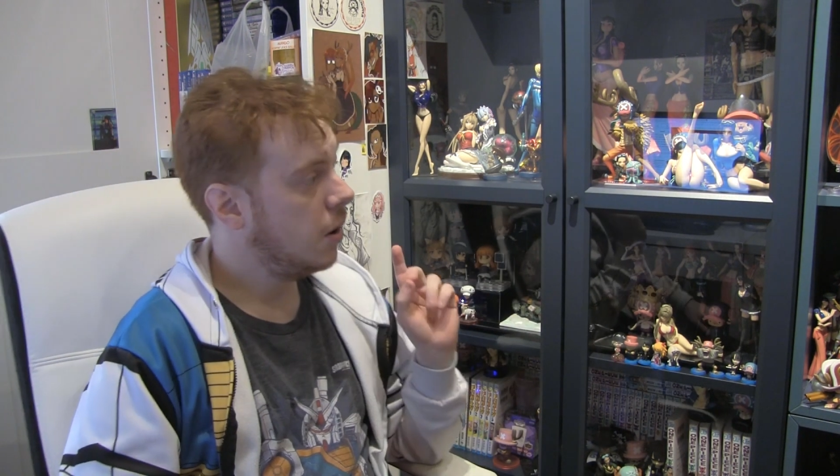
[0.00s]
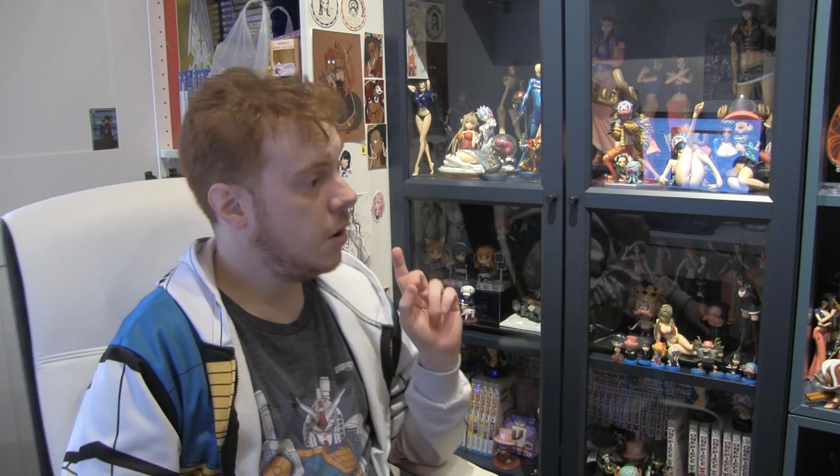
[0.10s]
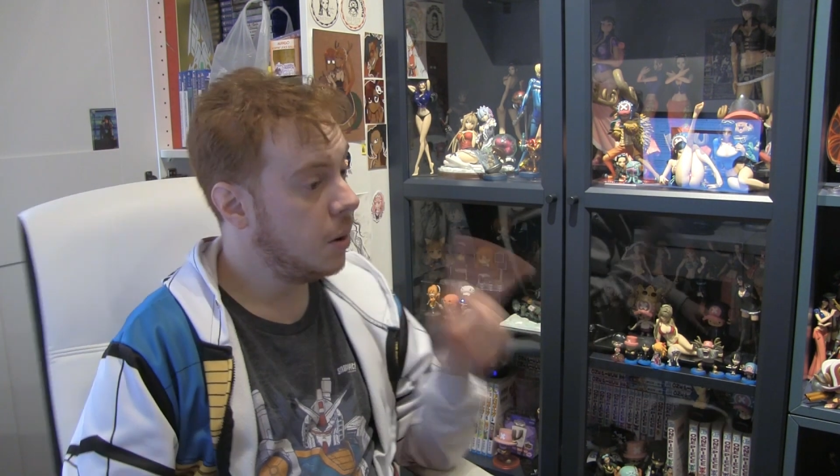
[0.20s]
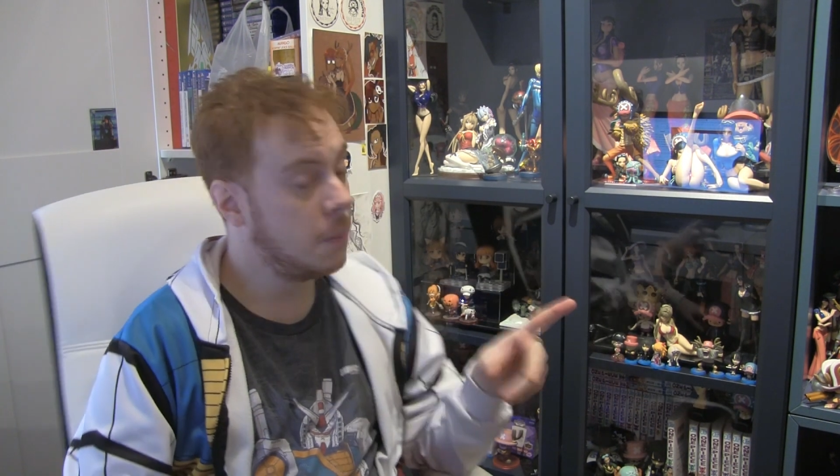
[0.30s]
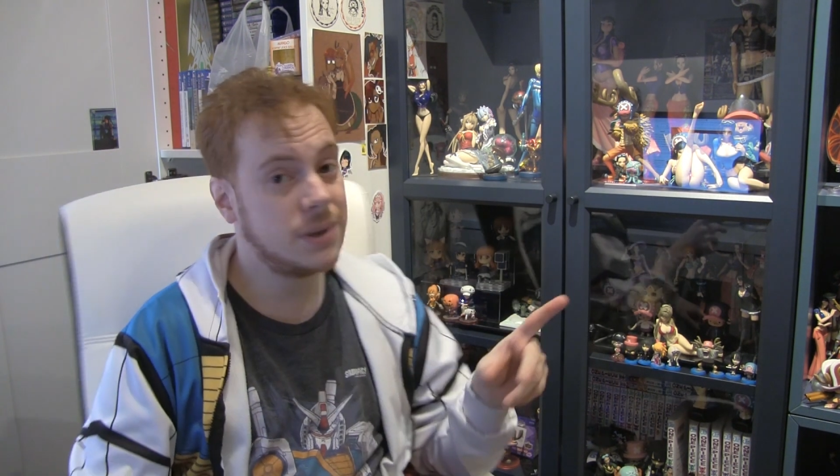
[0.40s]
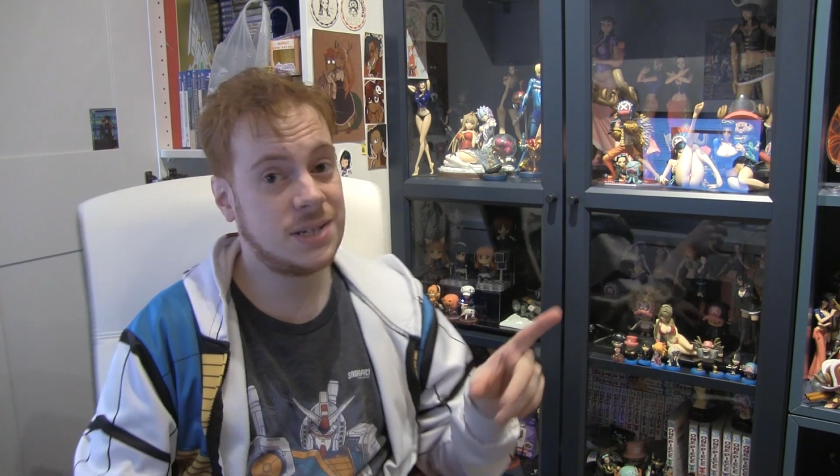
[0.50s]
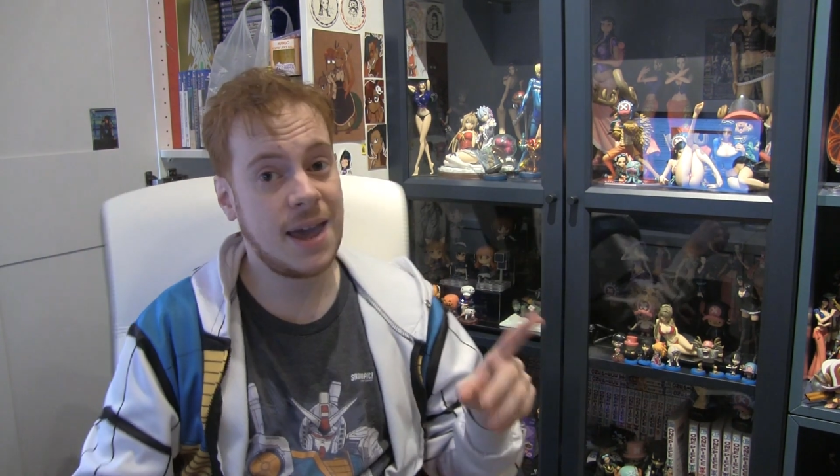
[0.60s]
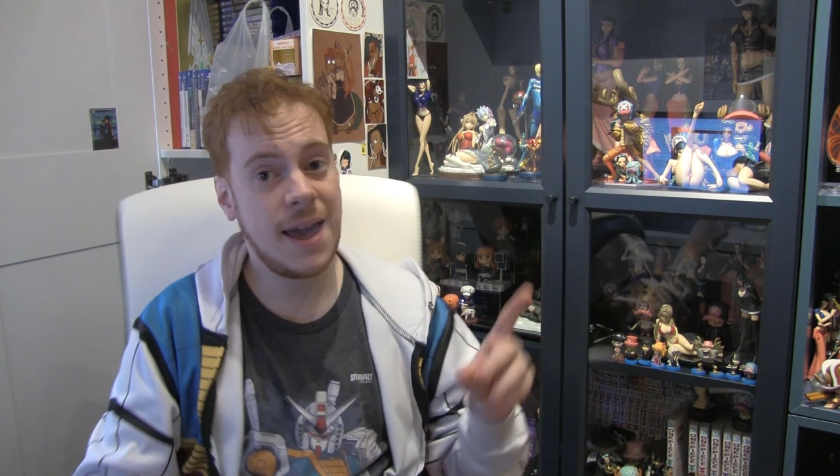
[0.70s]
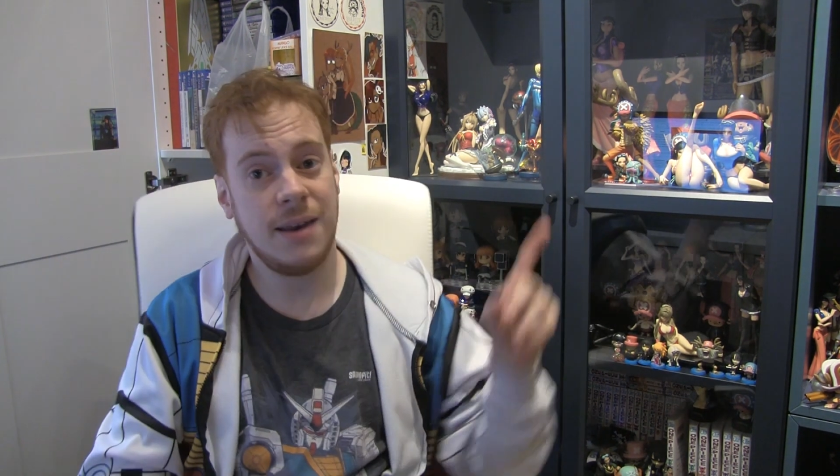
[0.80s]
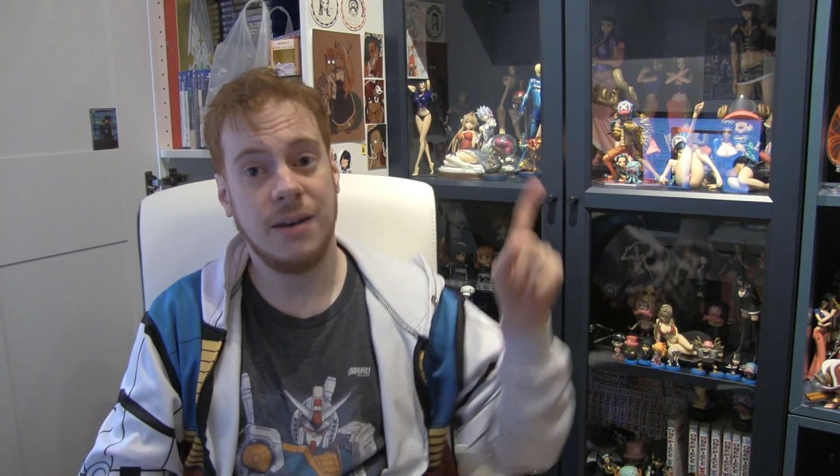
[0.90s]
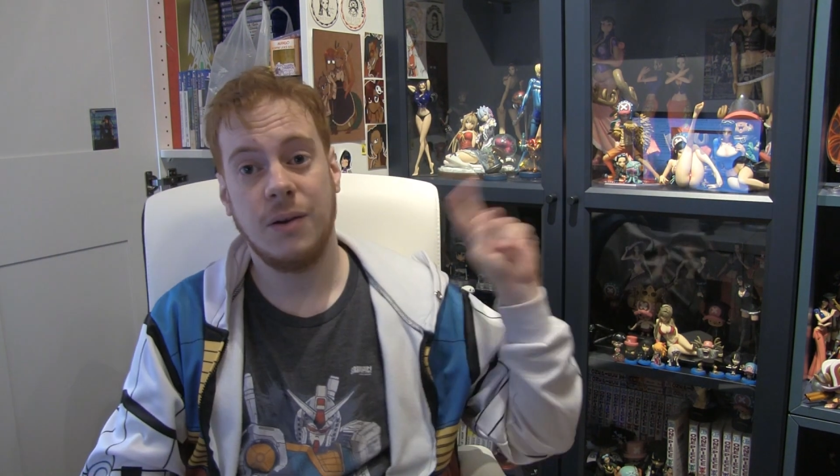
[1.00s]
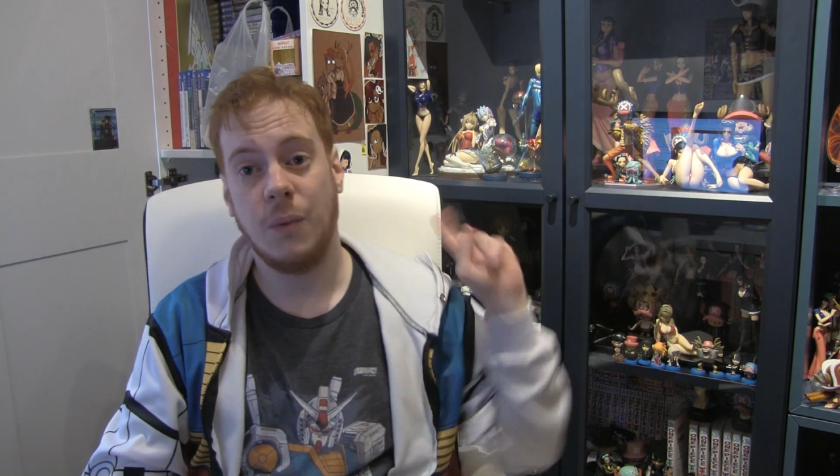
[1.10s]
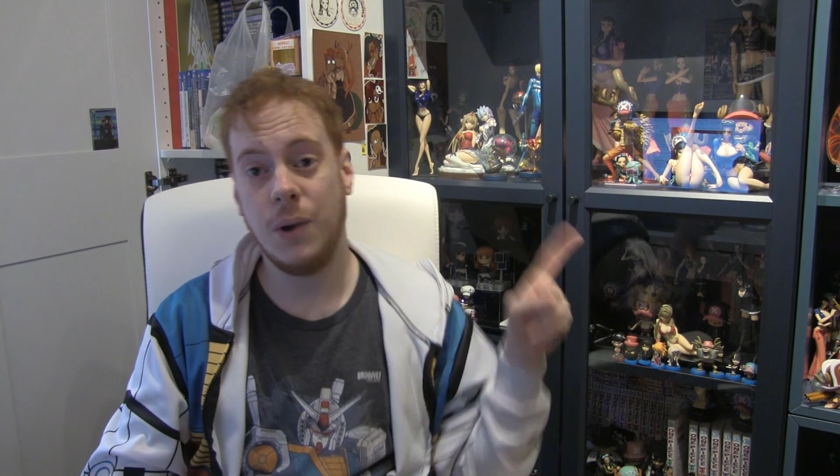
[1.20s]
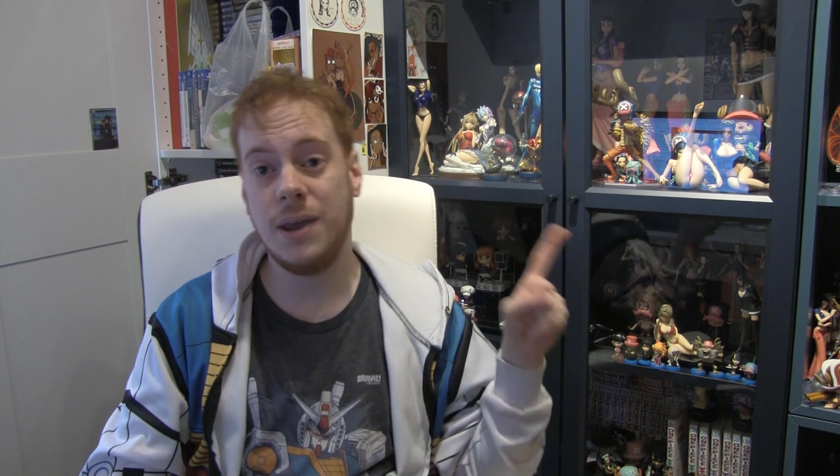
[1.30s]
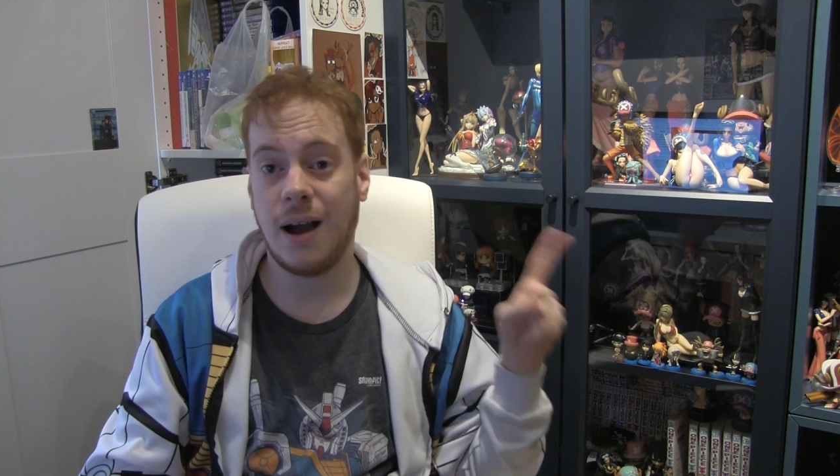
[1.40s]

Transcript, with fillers: Number 10, we